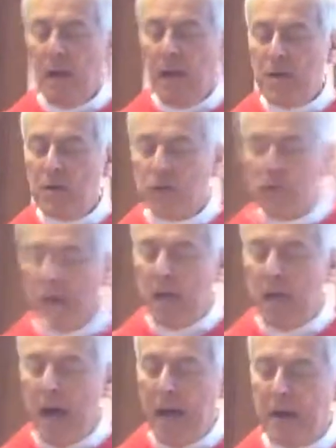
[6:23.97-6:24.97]
Each
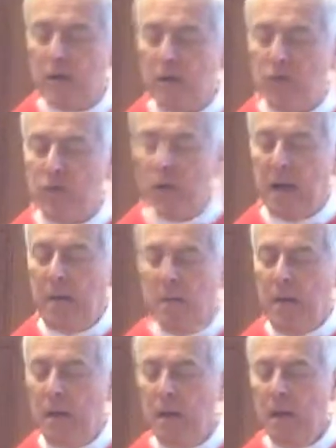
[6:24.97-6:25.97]
tree had its dream,